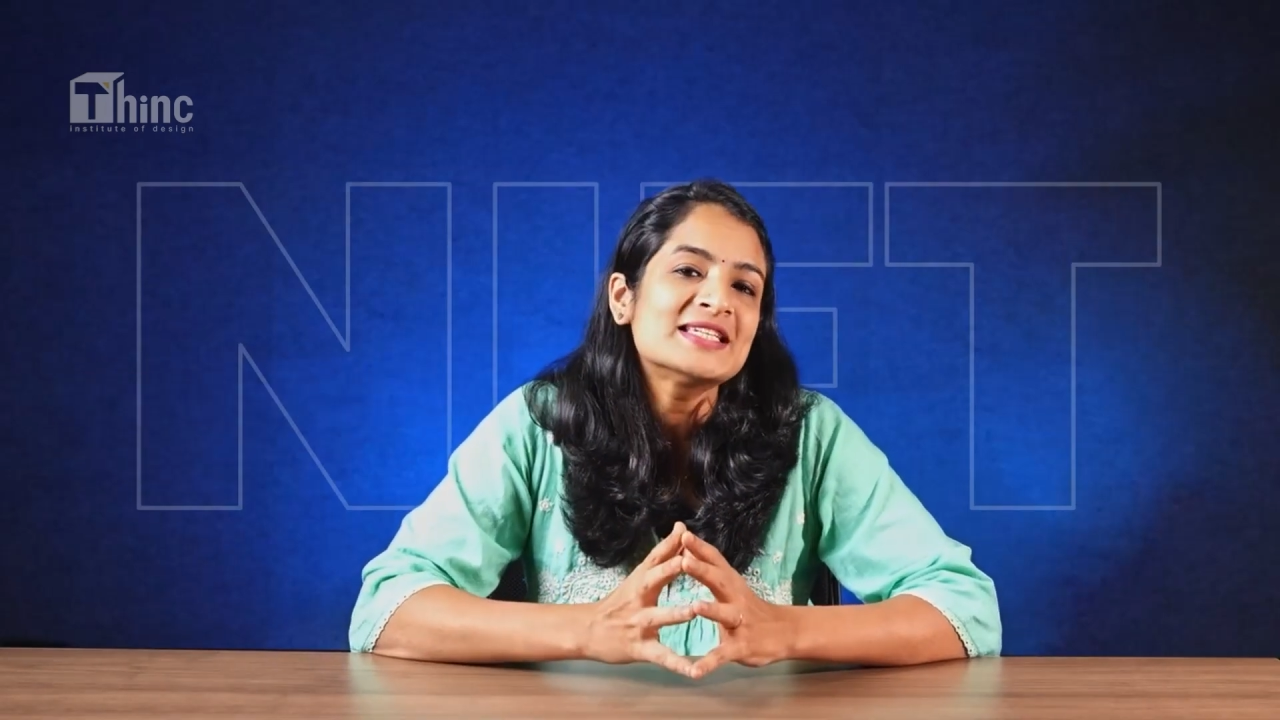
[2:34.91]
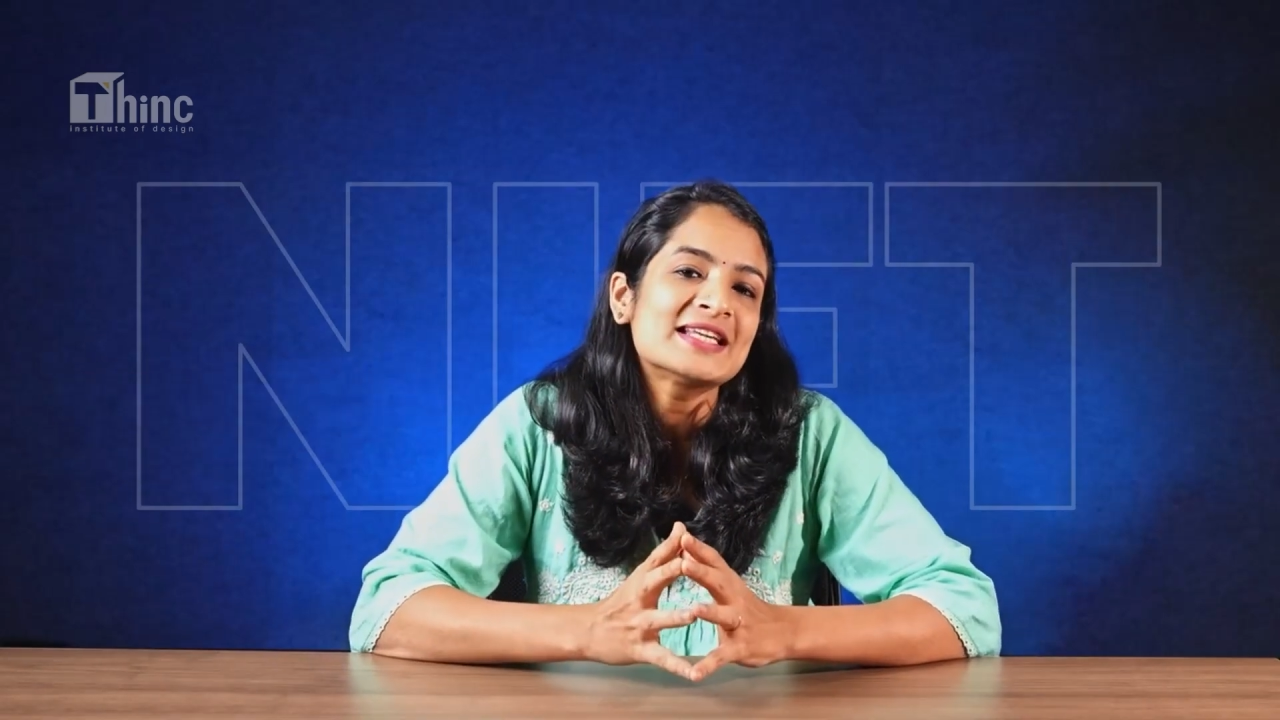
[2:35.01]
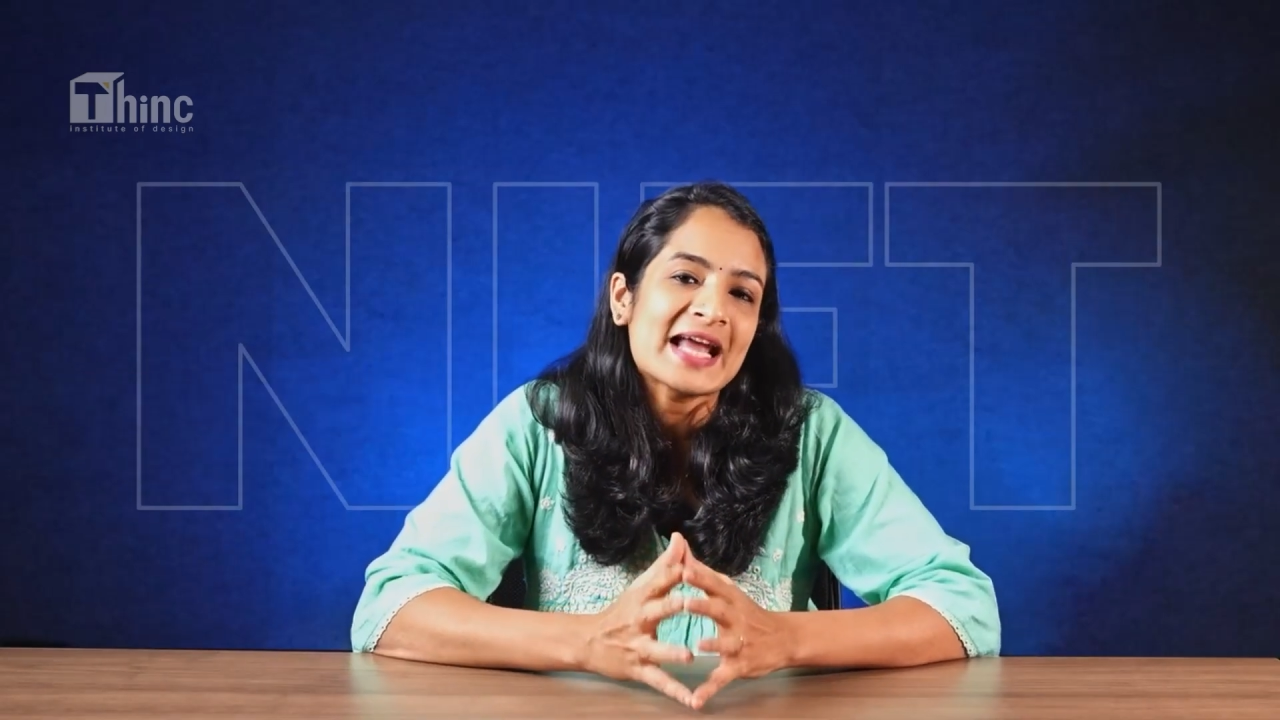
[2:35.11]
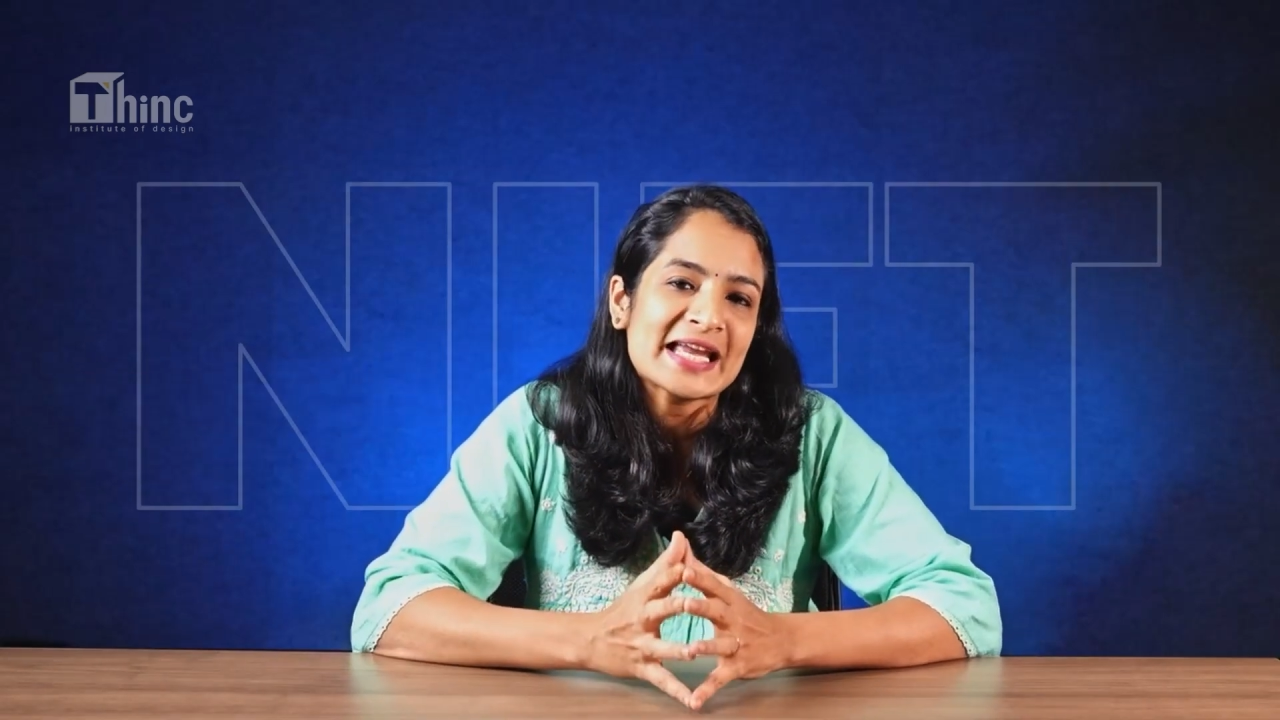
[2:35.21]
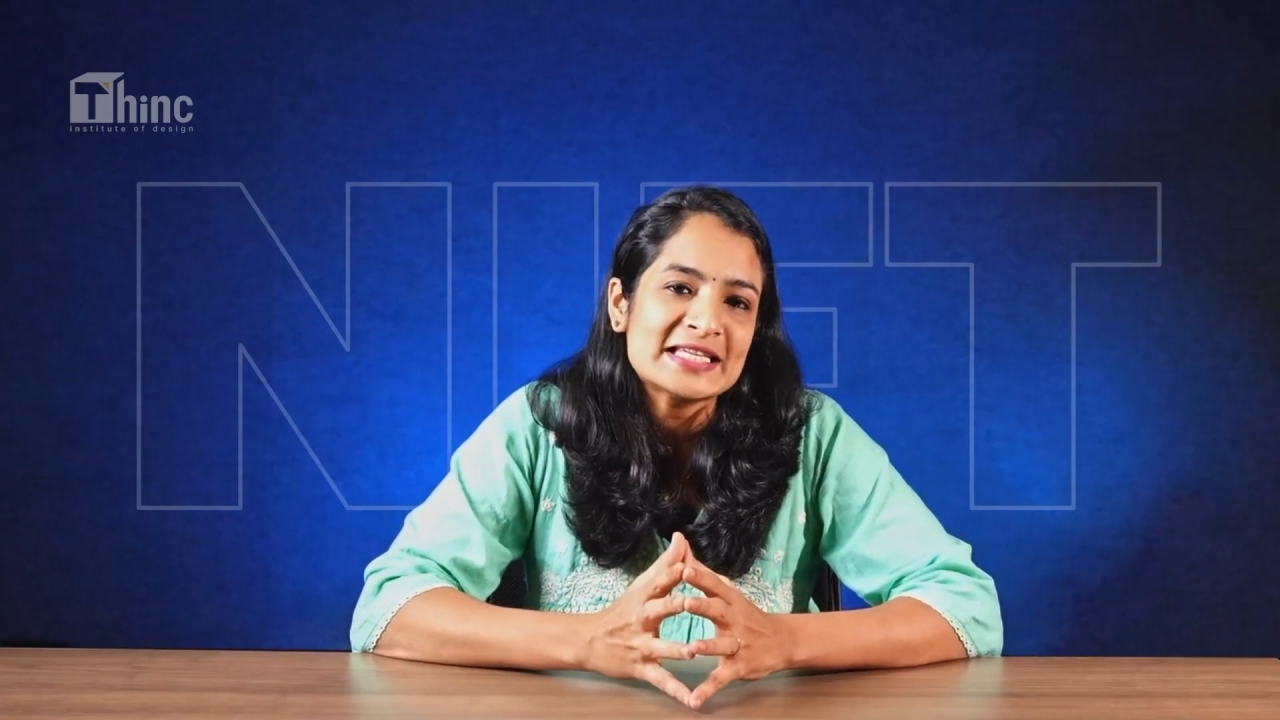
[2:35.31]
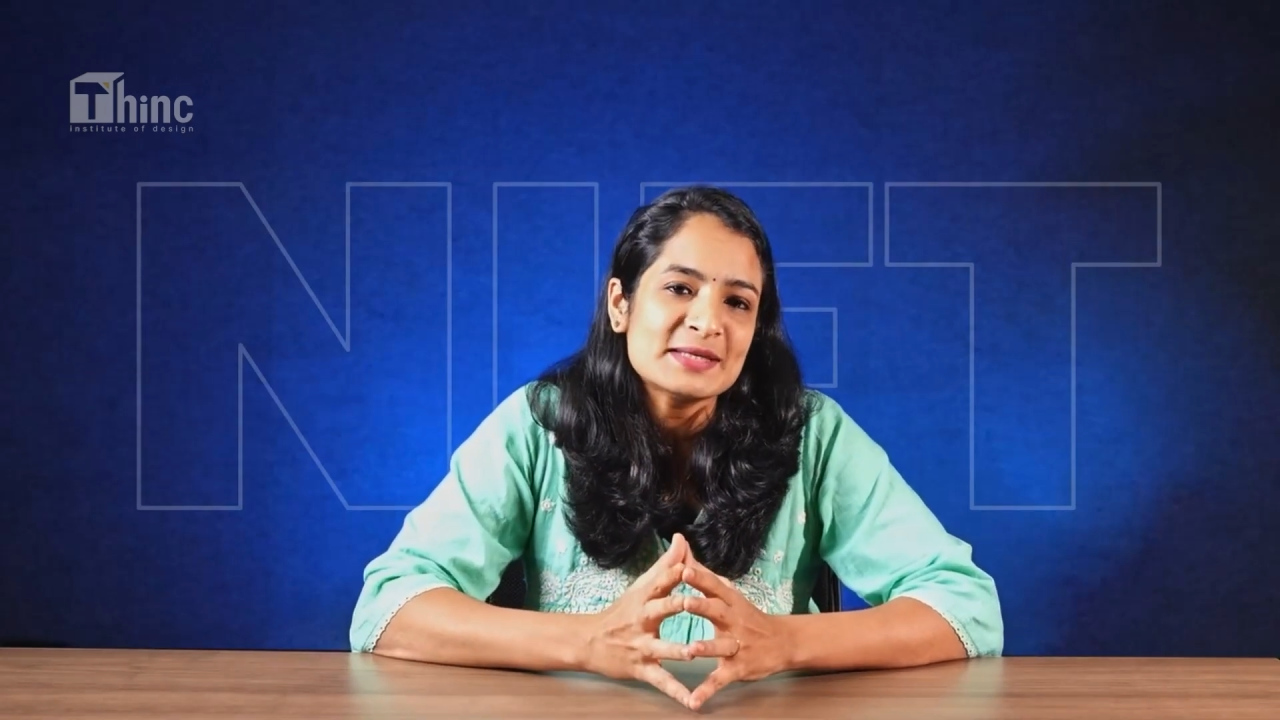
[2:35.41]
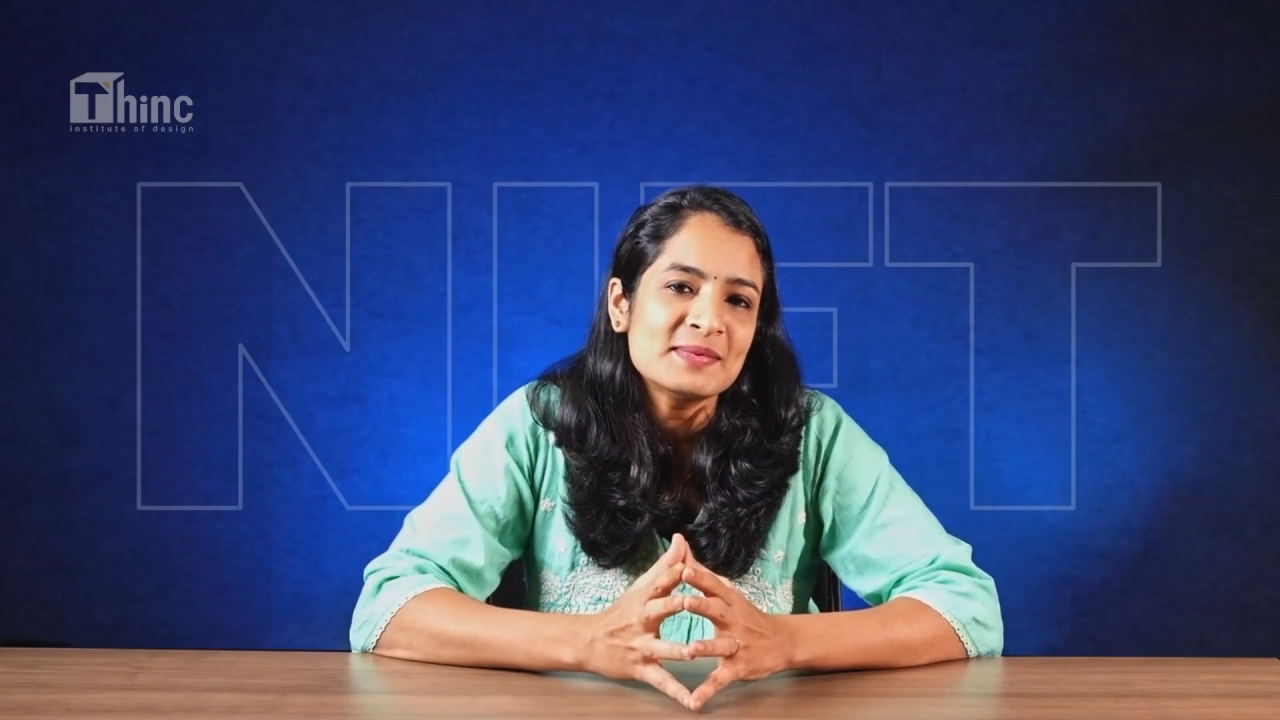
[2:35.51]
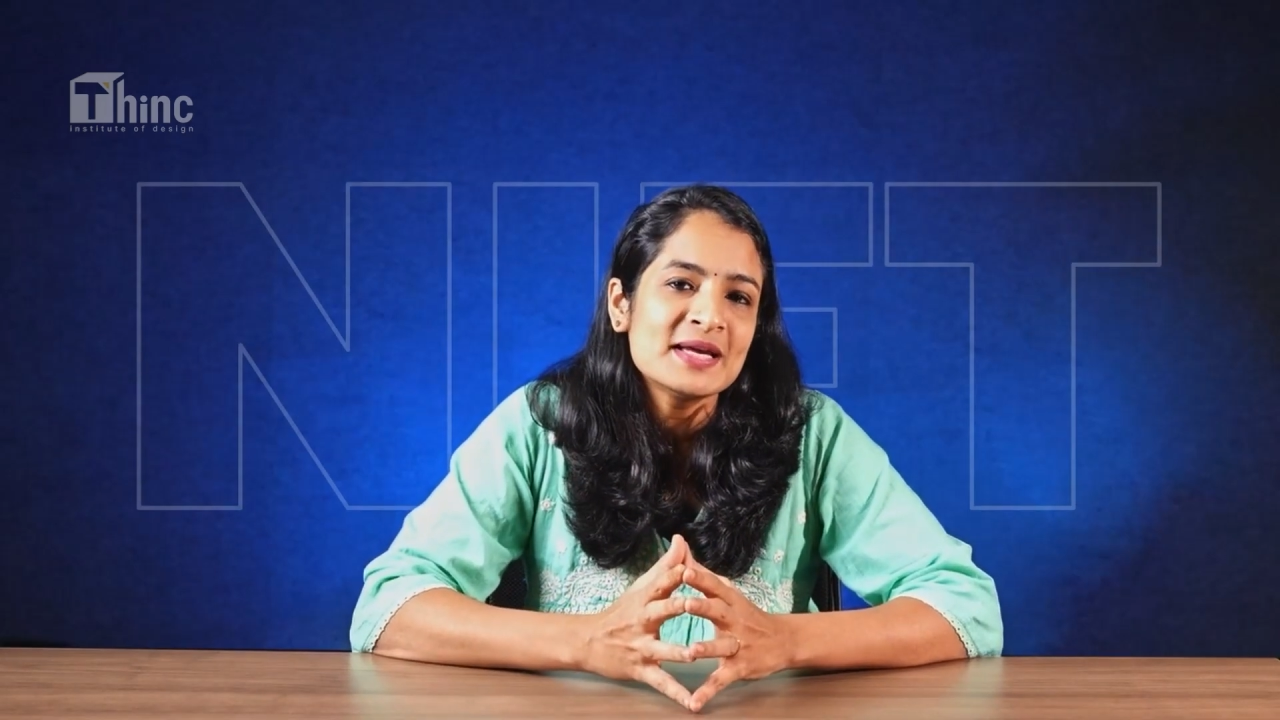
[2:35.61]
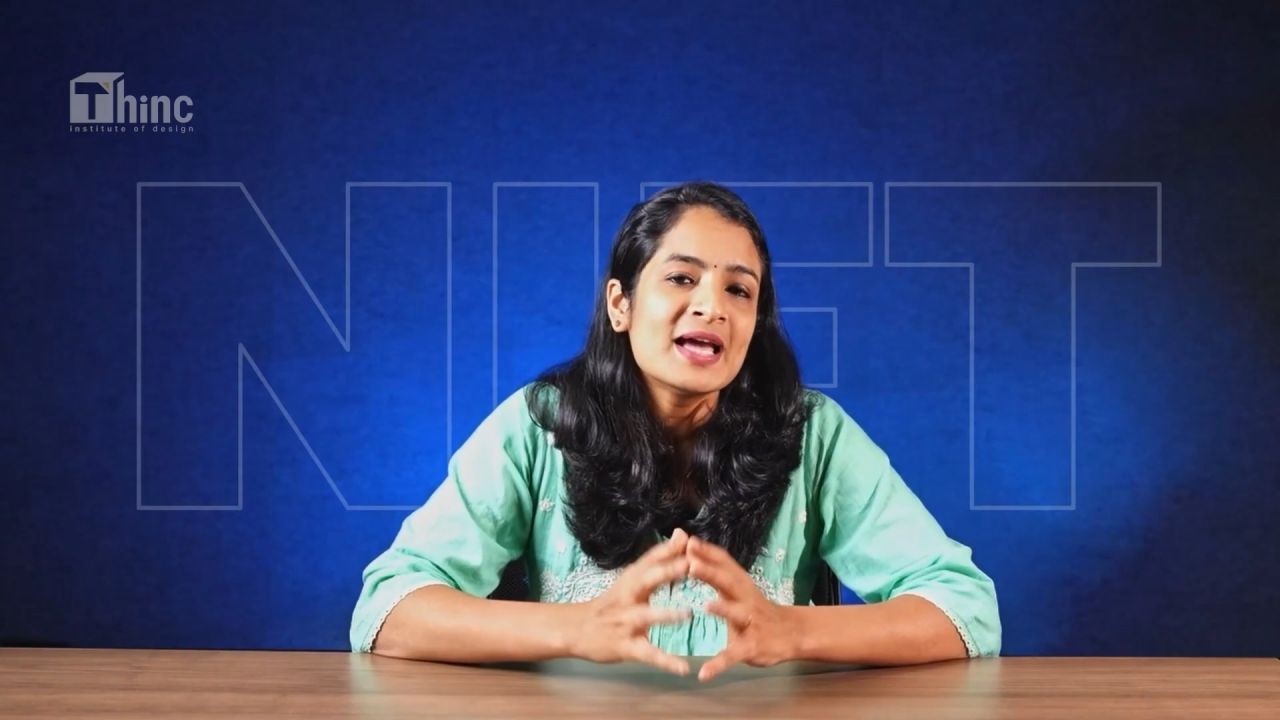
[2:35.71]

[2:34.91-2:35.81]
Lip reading: a write-up